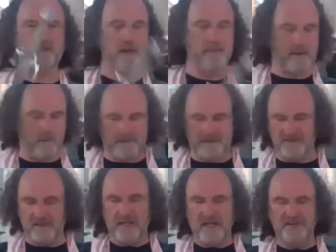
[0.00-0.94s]
combat weapon,
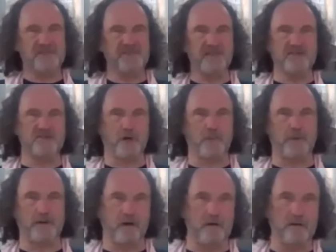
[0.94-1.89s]
is it's not sharp
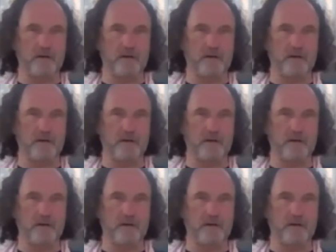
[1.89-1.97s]
at all.